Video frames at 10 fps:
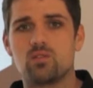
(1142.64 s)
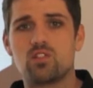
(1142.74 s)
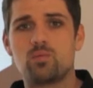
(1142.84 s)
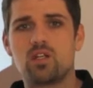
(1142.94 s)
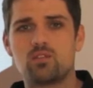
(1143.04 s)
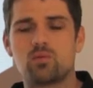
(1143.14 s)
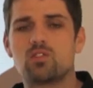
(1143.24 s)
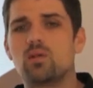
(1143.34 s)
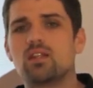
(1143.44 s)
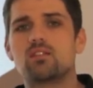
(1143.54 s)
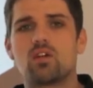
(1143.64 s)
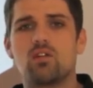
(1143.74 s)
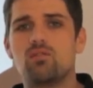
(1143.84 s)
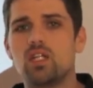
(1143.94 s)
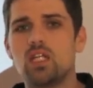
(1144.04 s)
Just because we're doing this
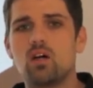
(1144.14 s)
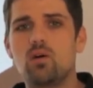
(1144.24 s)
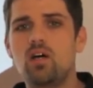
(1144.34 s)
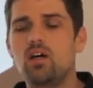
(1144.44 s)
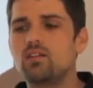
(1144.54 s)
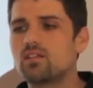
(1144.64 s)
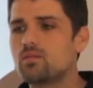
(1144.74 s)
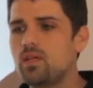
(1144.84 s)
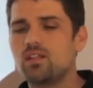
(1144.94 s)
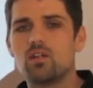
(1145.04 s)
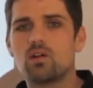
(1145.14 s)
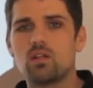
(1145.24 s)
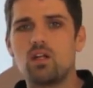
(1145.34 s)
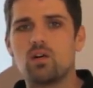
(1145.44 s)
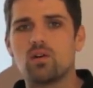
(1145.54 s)
on a video doesn't mean that you're
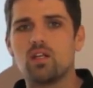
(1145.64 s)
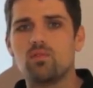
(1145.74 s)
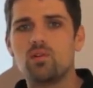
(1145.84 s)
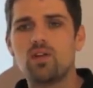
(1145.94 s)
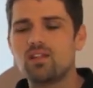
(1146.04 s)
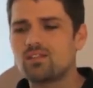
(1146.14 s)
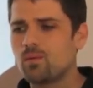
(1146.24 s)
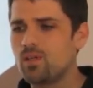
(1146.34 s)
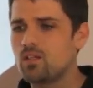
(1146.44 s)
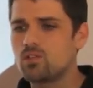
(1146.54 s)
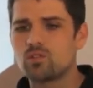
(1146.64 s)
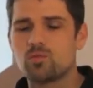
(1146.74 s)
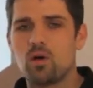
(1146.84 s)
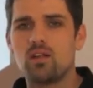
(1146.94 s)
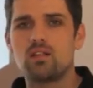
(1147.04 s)
alone. If you've got somebody who's
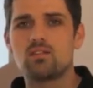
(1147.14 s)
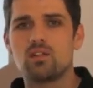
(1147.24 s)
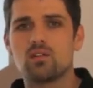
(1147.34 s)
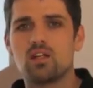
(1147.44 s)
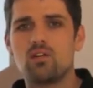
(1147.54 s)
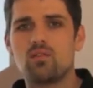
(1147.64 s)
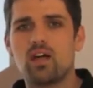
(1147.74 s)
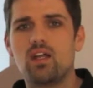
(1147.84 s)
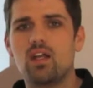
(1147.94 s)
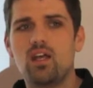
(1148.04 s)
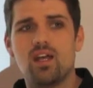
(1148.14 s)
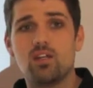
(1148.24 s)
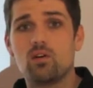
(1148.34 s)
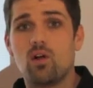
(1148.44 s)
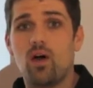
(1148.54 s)
responded to your invite and
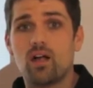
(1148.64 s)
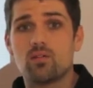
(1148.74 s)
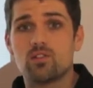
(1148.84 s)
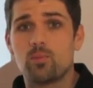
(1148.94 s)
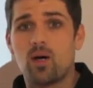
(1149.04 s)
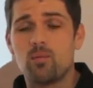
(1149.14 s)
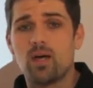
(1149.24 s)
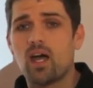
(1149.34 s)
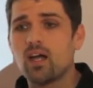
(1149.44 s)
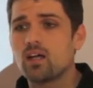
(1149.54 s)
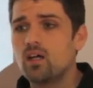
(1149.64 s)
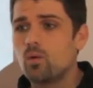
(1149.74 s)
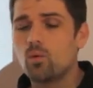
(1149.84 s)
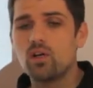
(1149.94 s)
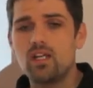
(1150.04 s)
you don't know how to respond back,
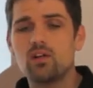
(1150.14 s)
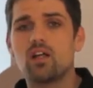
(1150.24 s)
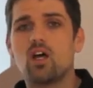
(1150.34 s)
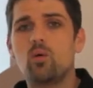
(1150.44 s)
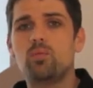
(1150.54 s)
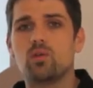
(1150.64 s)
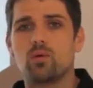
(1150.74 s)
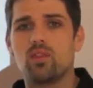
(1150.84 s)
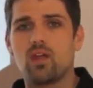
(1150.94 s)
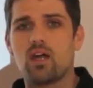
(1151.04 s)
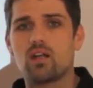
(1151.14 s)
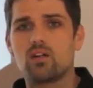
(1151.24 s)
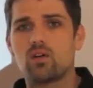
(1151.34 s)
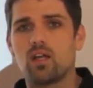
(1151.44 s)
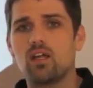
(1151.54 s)
we're here to help you with that,
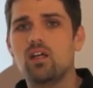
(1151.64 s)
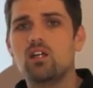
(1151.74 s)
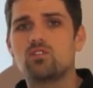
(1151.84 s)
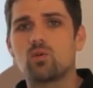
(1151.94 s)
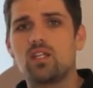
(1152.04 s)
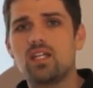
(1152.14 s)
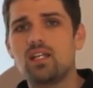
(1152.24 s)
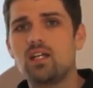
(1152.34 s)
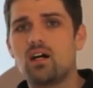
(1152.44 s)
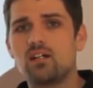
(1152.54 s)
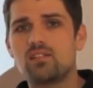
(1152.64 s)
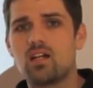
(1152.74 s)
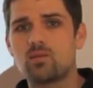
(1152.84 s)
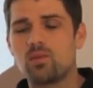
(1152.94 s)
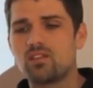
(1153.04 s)
okay? So get in
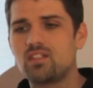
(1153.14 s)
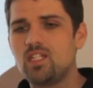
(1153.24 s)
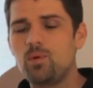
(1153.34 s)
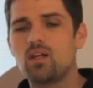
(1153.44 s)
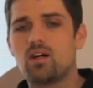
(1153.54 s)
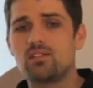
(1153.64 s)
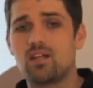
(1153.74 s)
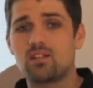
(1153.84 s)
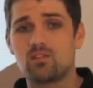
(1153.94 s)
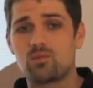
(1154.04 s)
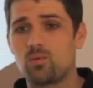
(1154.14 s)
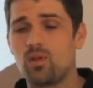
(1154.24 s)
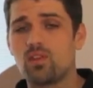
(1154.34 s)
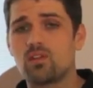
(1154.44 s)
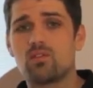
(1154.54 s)
contact with us, keep in contact
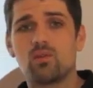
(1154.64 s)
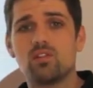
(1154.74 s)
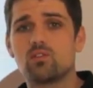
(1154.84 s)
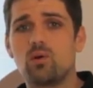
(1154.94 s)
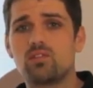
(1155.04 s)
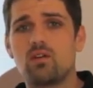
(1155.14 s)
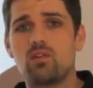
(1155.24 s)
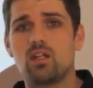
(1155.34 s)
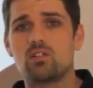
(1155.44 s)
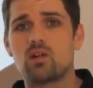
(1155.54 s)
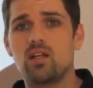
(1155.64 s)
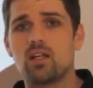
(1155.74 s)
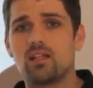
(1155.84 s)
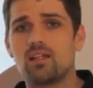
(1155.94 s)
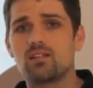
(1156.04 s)
with us through this whole 7-day
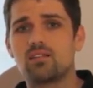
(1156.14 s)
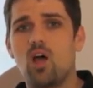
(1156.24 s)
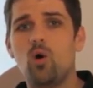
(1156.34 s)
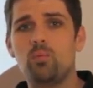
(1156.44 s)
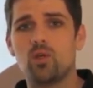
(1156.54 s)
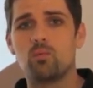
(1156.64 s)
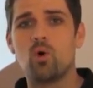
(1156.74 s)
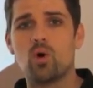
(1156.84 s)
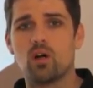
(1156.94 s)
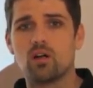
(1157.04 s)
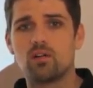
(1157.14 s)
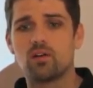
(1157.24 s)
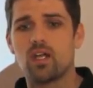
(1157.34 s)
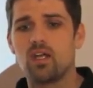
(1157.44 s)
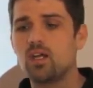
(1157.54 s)
training, and let us help you more,
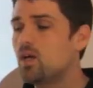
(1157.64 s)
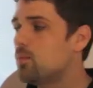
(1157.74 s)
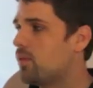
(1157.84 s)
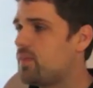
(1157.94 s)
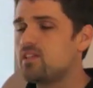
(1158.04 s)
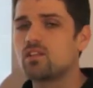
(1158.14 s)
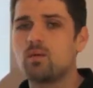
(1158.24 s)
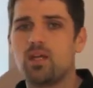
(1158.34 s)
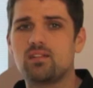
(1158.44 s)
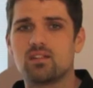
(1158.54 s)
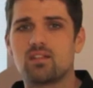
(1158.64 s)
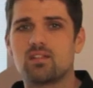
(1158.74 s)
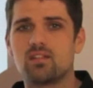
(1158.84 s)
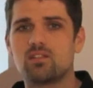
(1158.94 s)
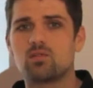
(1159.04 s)
okay? But these are the
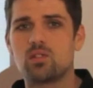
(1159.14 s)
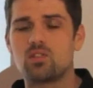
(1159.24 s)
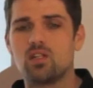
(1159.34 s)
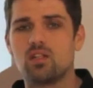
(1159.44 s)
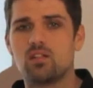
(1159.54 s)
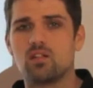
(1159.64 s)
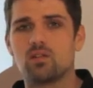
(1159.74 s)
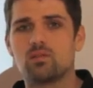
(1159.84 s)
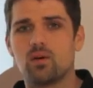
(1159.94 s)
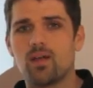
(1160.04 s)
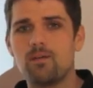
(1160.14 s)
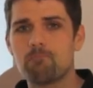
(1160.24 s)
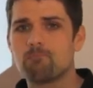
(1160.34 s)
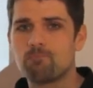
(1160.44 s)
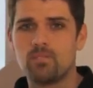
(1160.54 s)
basics. This is what you need to do,
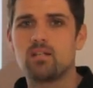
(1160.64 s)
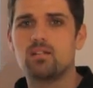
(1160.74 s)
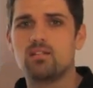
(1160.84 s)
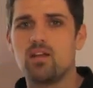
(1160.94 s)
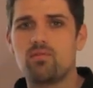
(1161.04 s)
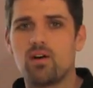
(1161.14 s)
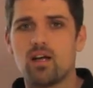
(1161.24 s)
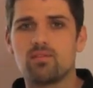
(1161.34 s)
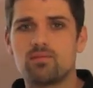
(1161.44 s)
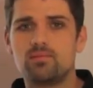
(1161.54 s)
okay? Day 5.